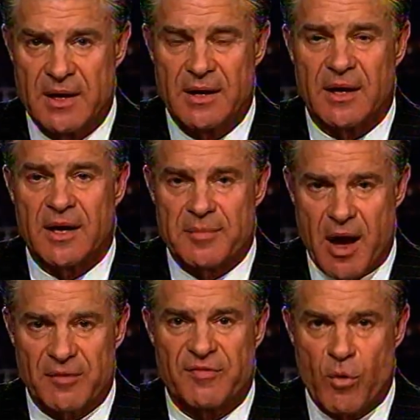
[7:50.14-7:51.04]
in
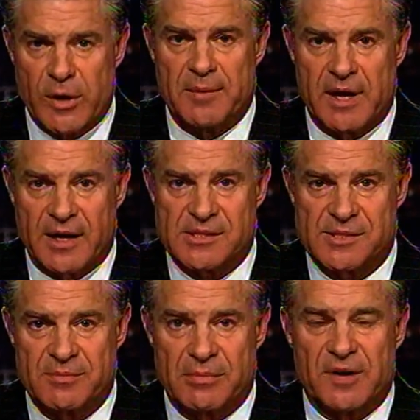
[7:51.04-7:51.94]
about 40 minutes.
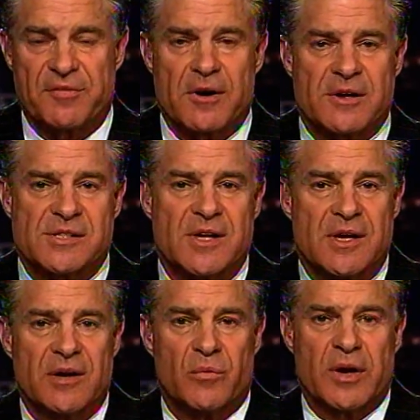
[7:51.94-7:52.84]
But first,
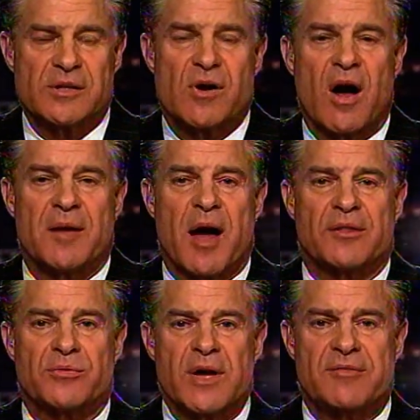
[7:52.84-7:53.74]
we'll talk about
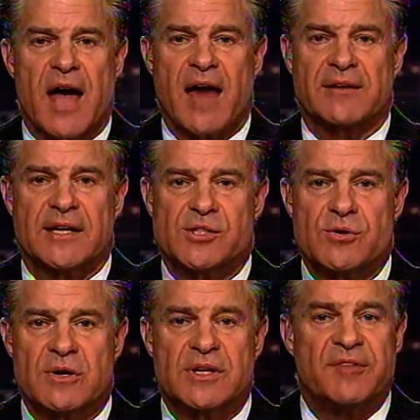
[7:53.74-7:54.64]
three of the athletes who
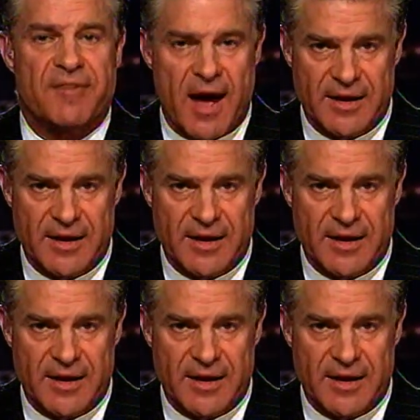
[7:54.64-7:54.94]
could define